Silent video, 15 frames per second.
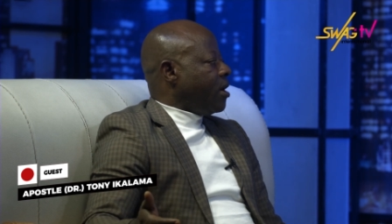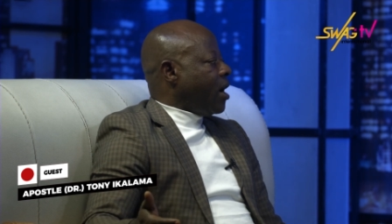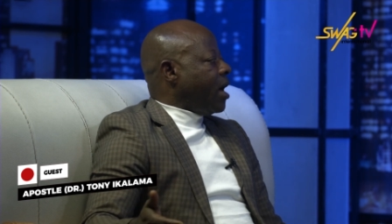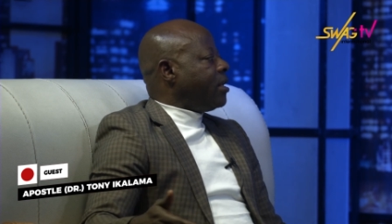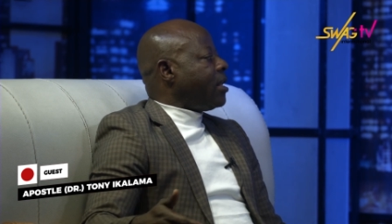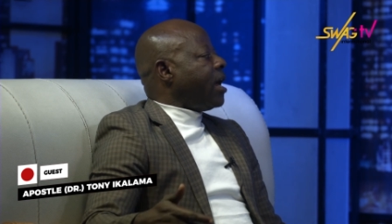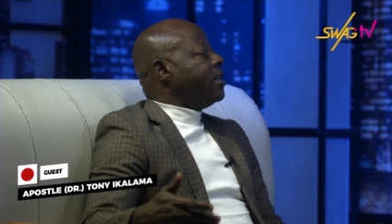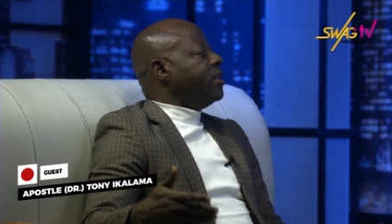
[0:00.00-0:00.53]

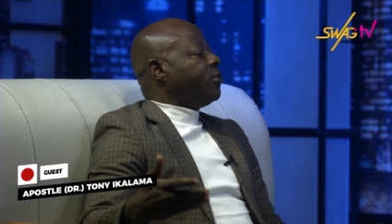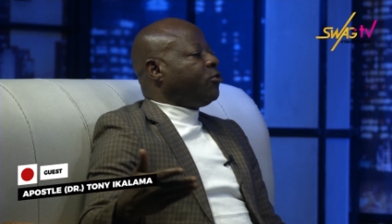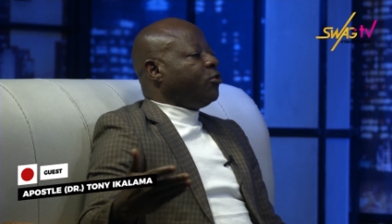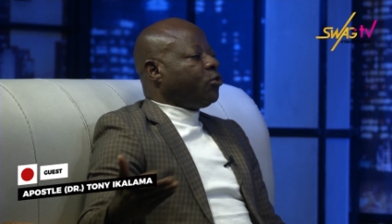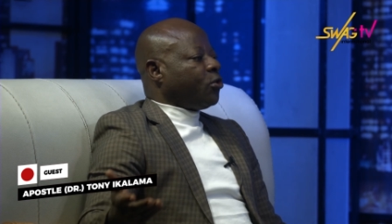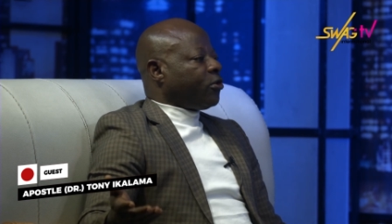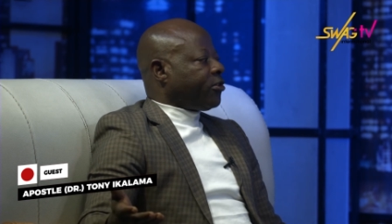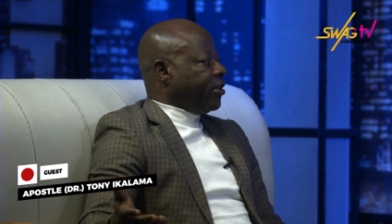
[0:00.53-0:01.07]
and that leads
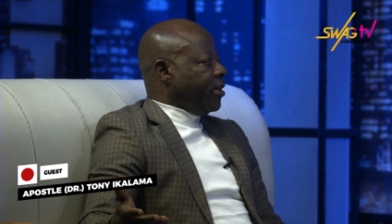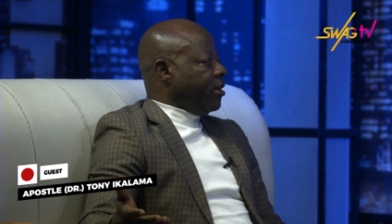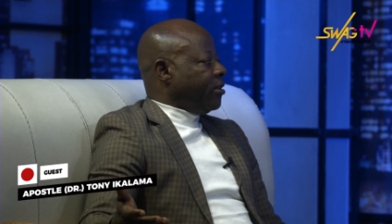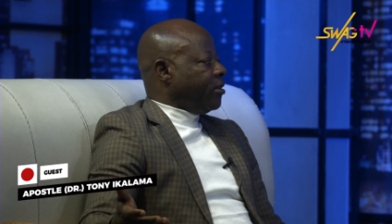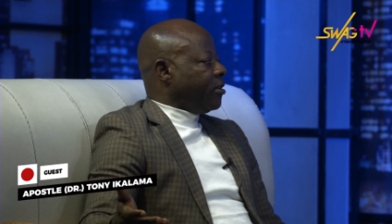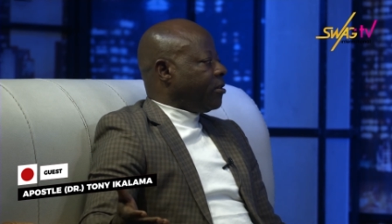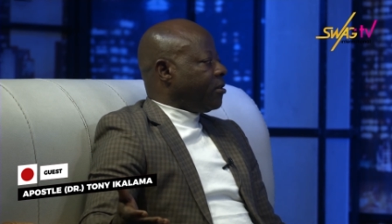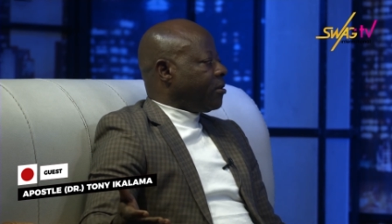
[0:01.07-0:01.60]
you to
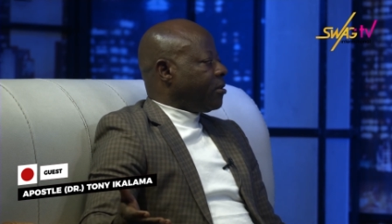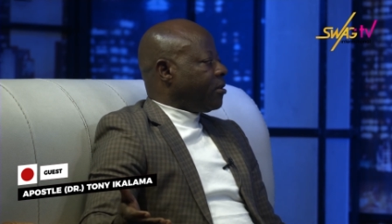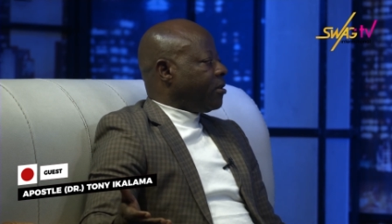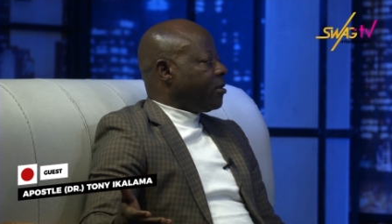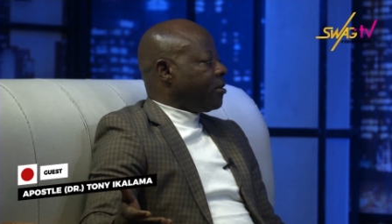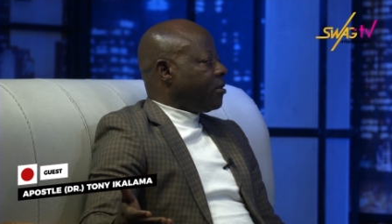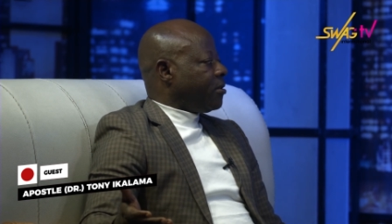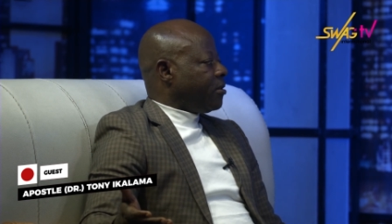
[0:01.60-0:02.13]
sin?
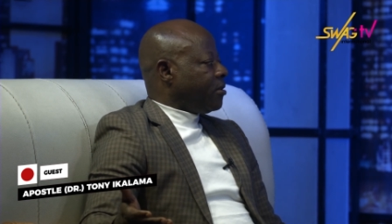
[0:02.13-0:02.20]
Okay.